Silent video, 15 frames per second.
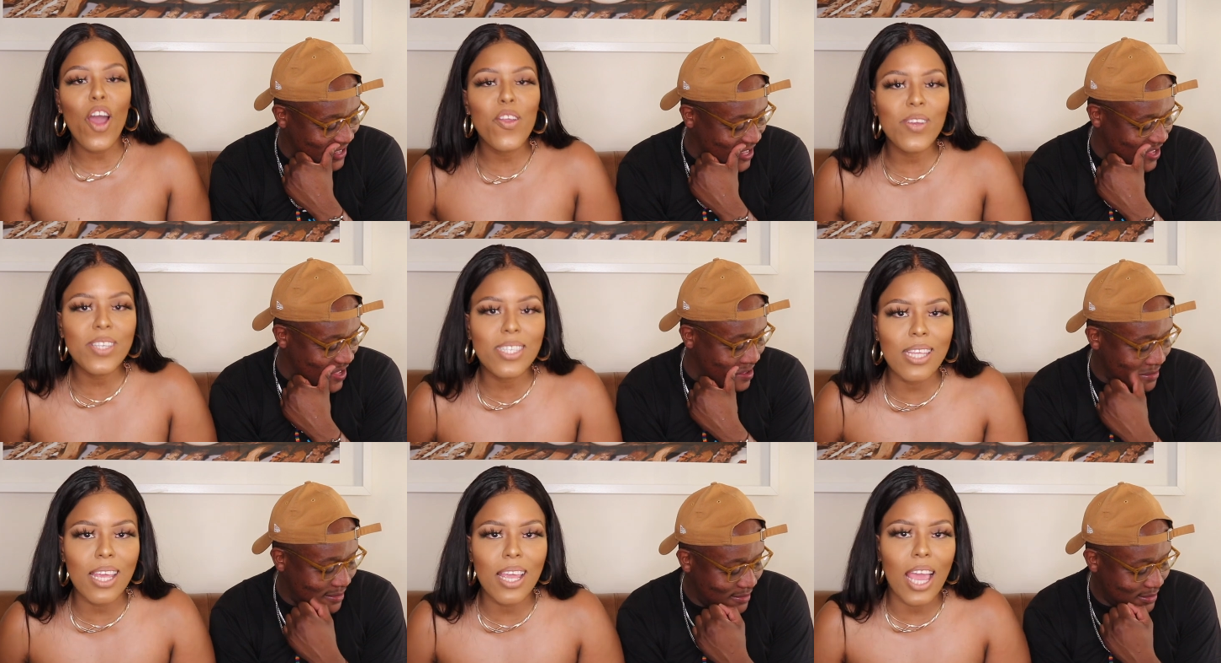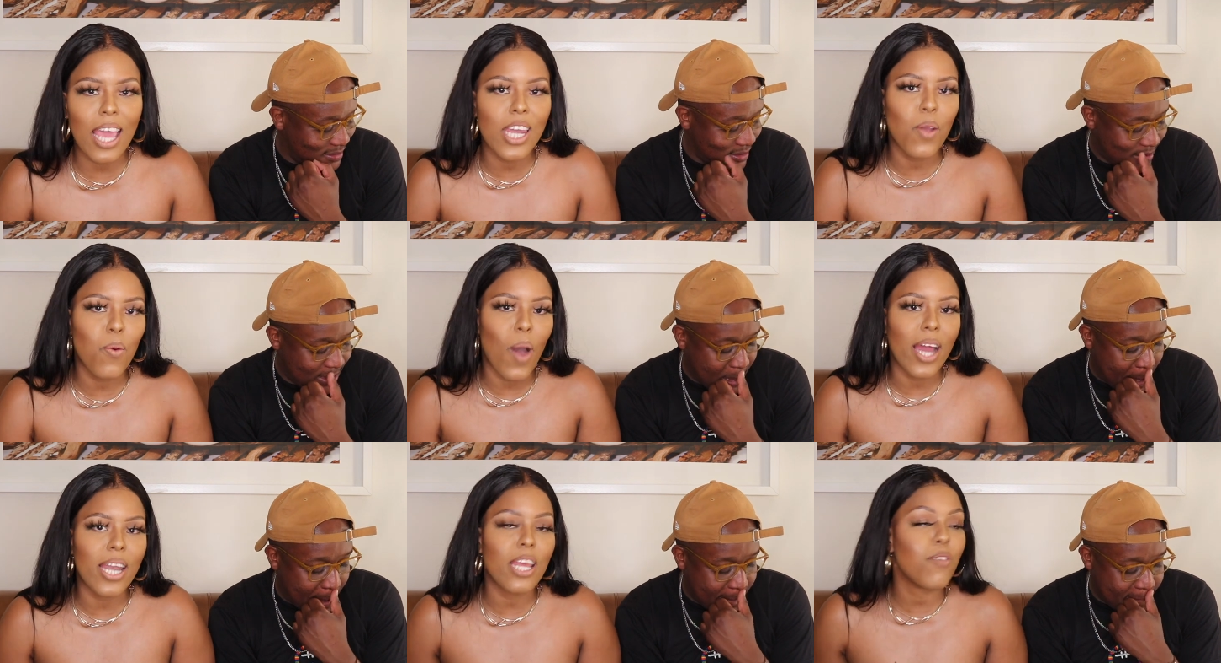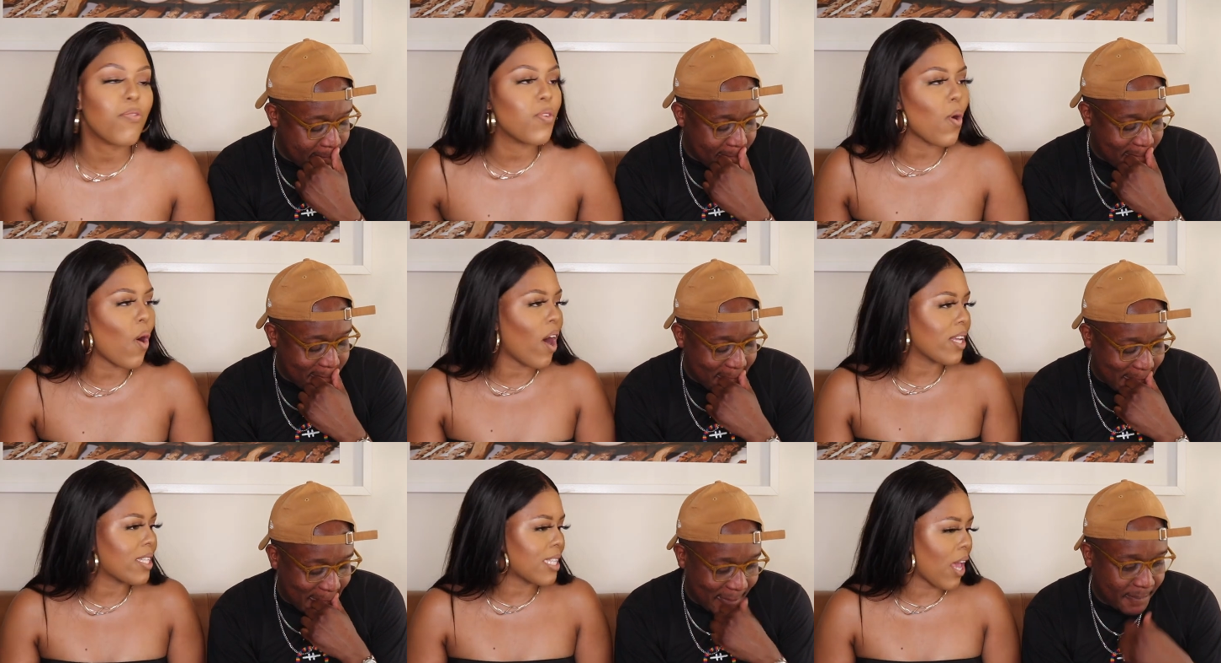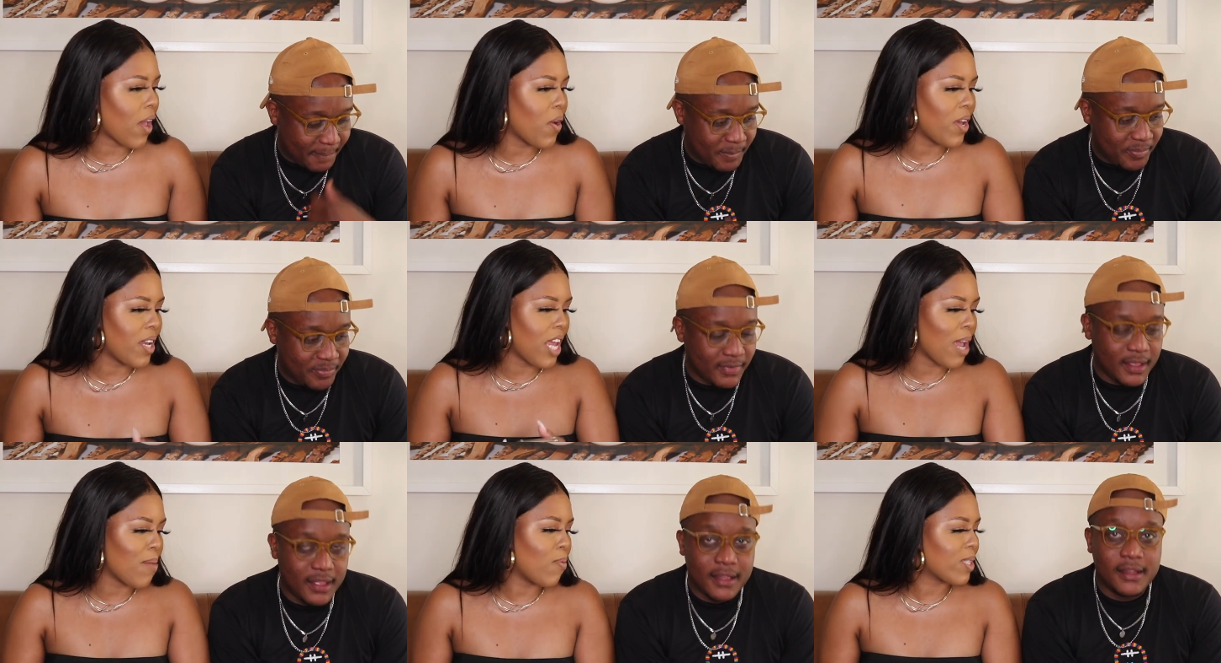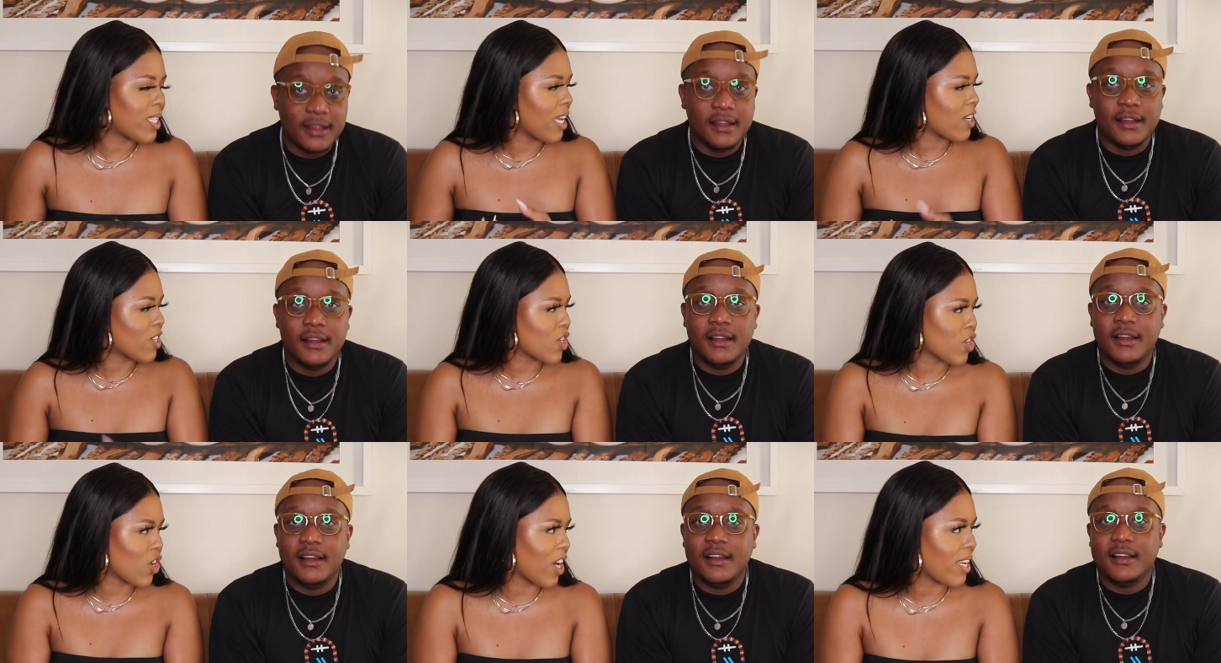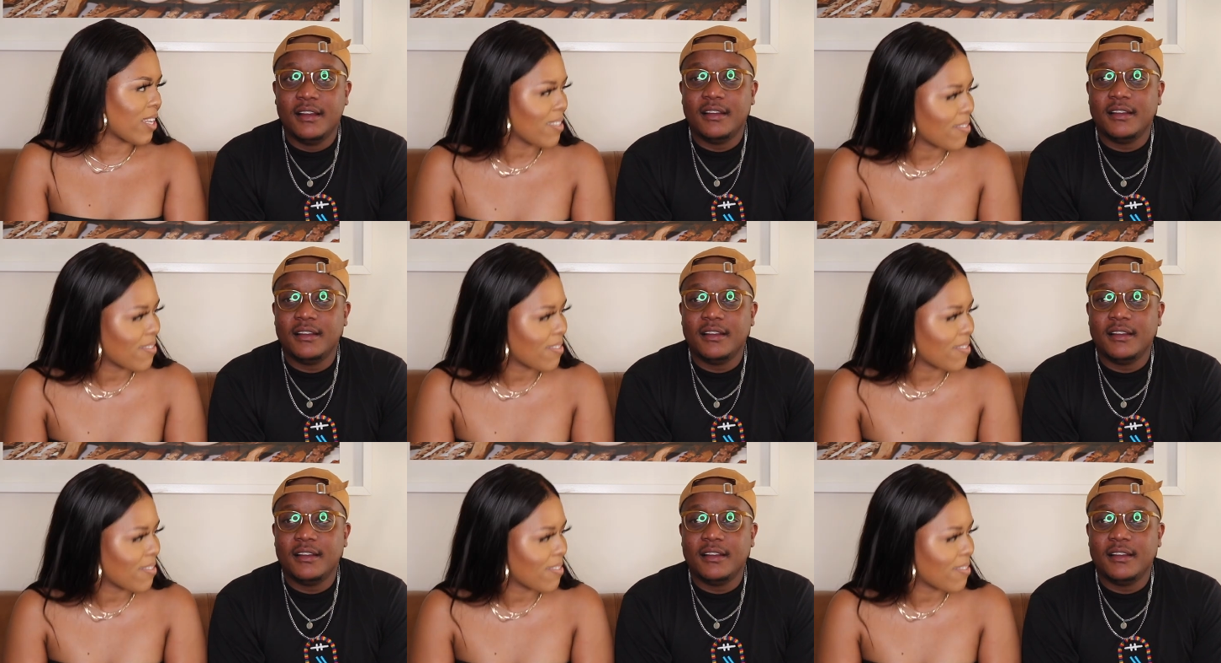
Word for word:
Speaker 1: you seeing anyone? If you are, say her name or take a shot.